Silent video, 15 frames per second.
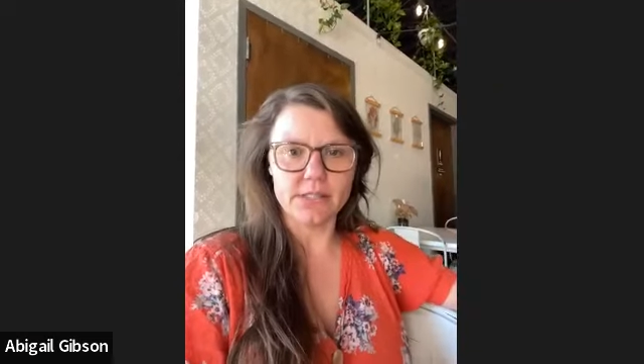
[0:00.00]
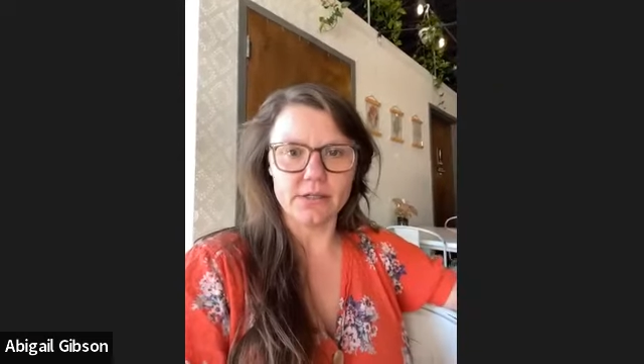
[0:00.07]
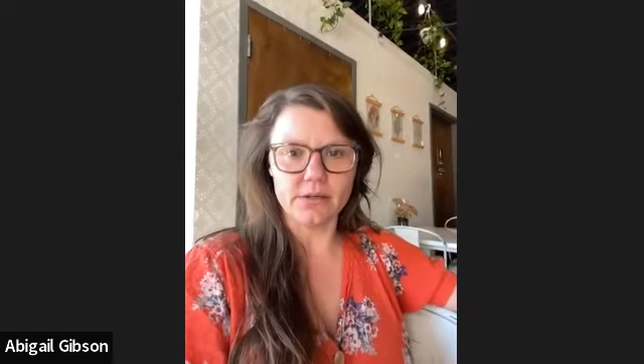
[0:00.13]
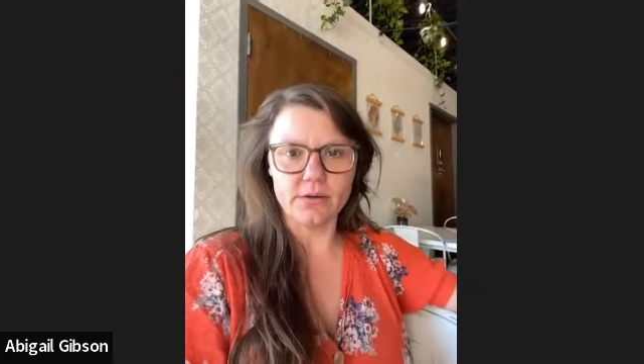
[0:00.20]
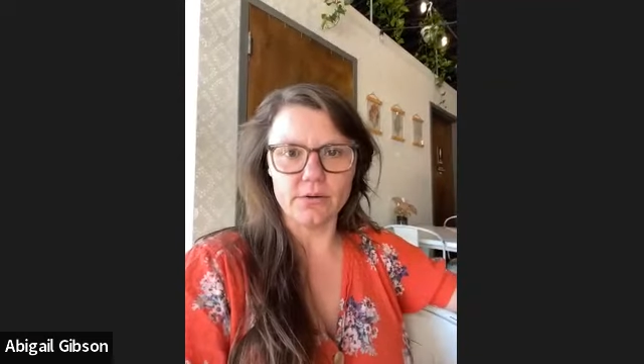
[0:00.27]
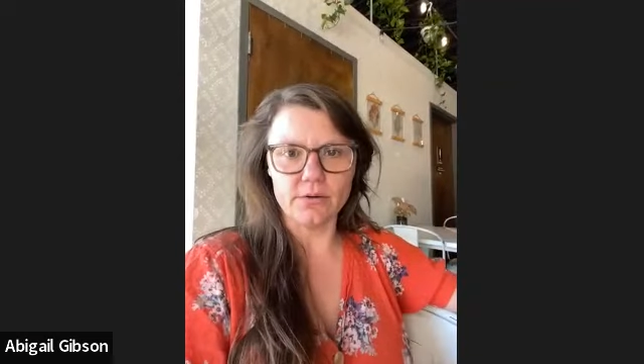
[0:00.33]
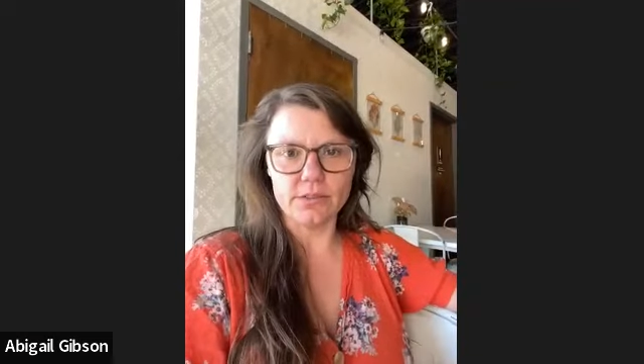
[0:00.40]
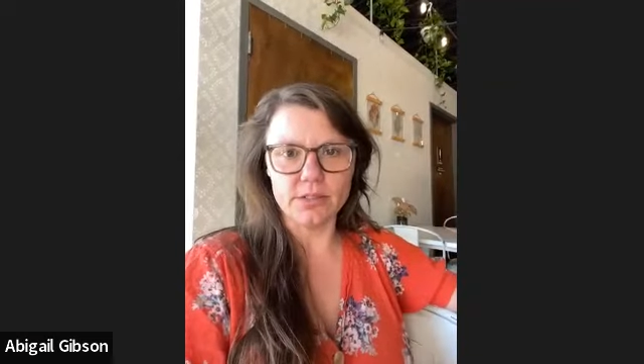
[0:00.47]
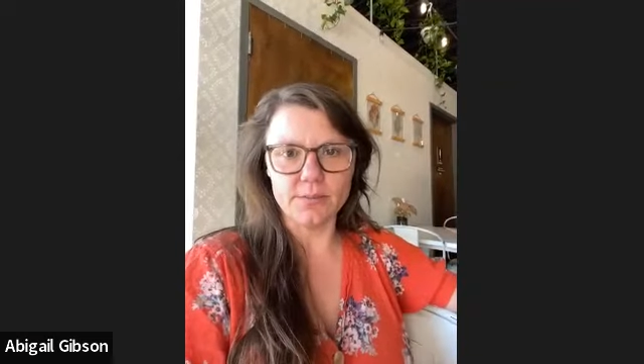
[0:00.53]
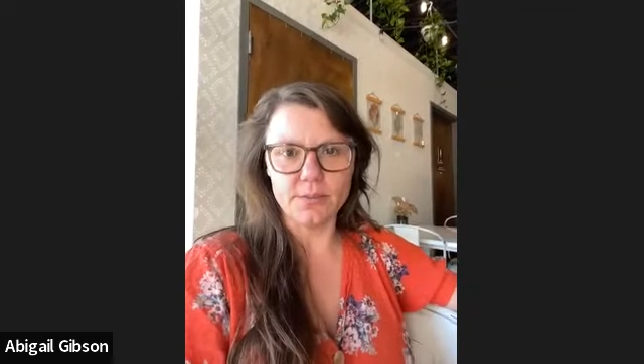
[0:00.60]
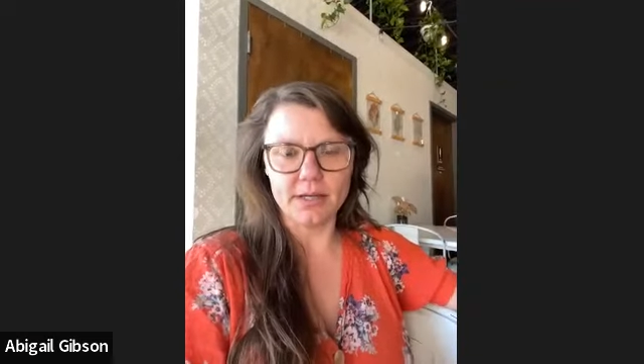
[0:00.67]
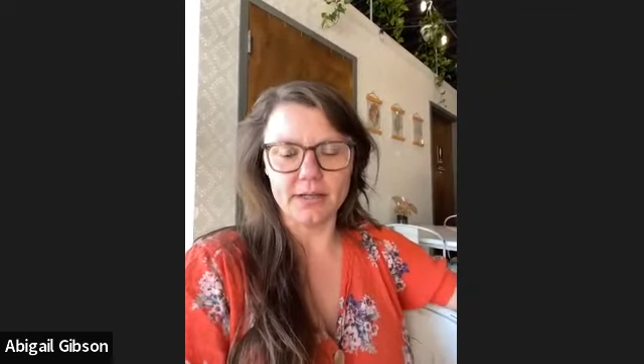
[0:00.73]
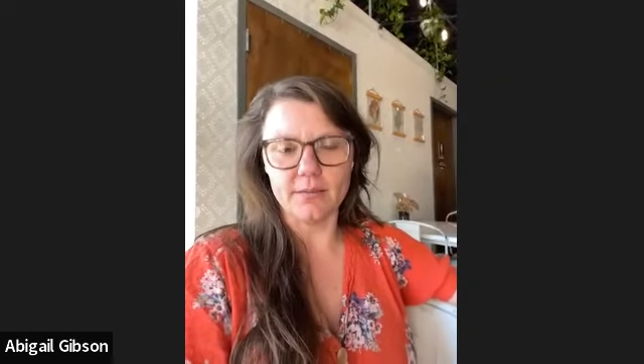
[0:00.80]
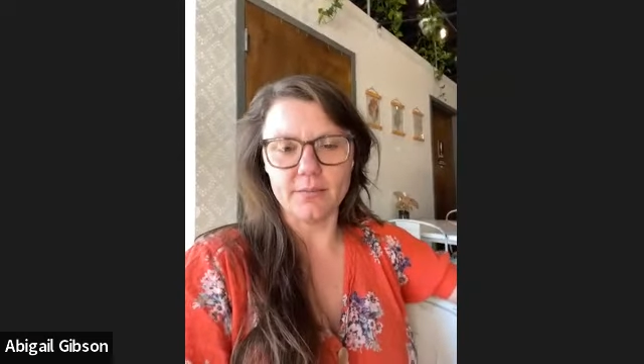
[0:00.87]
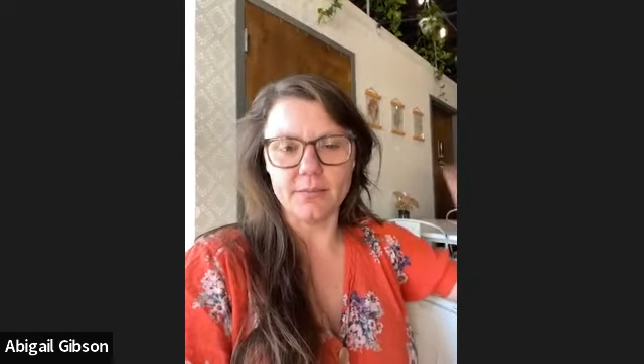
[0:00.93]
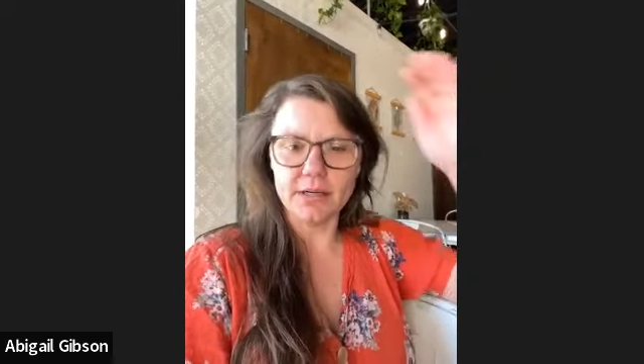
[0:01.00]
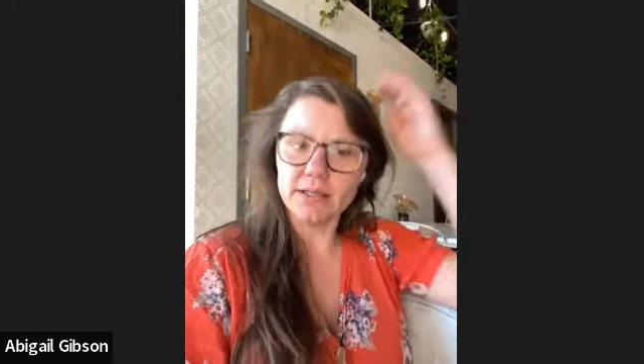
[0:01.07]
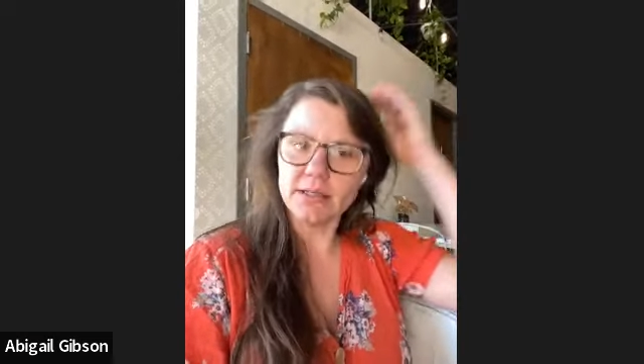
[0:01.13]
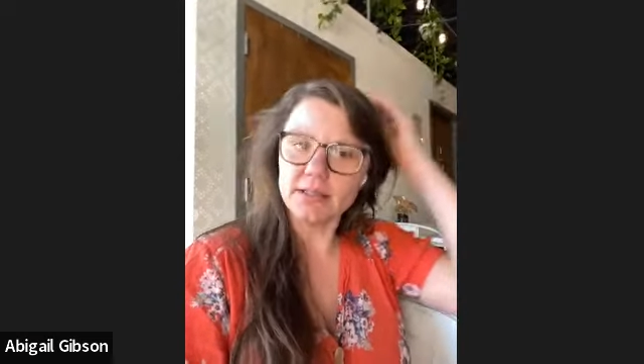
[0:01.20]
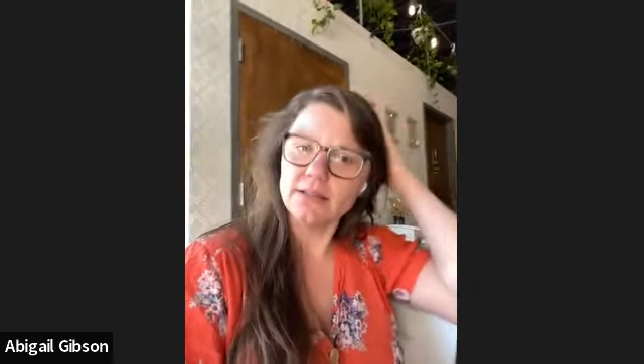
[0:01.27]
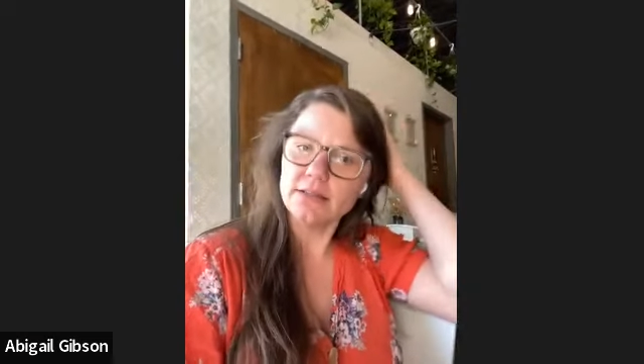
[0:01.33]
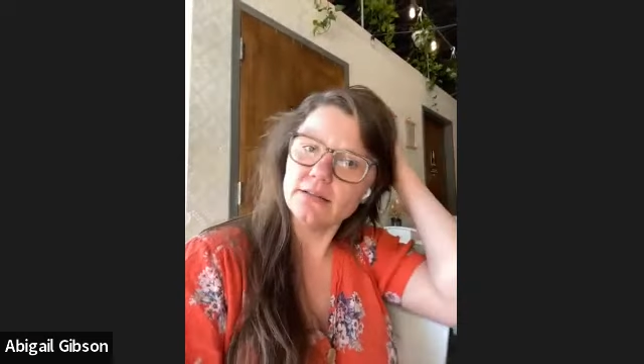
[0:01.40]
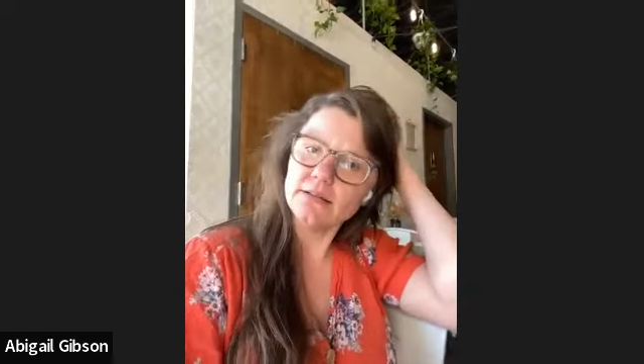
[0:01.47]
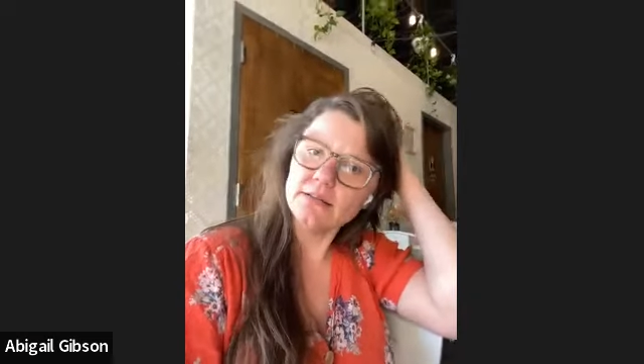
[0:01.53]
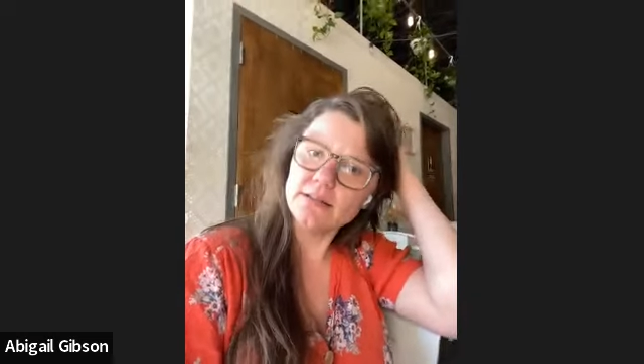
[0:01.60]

So depending upon